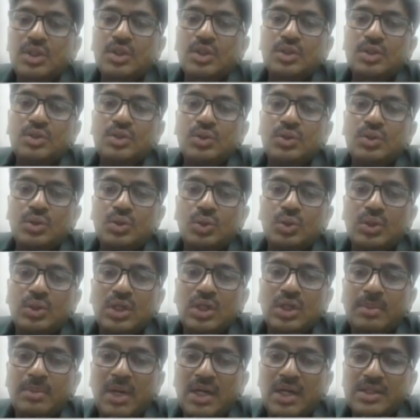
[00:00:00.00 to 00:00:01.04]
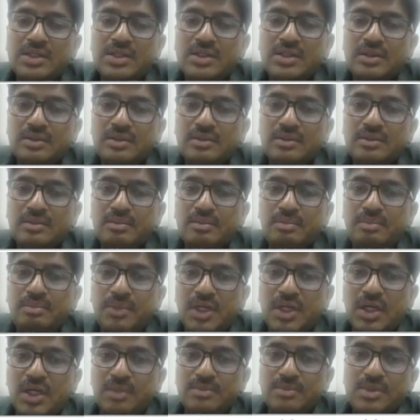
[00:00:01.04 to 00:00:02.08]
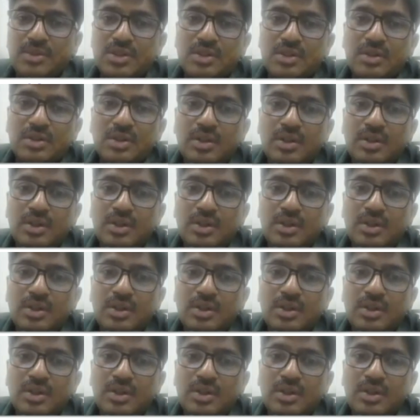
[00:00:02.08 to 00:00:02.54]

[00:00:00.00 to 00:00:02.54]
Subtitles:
So total mass becomes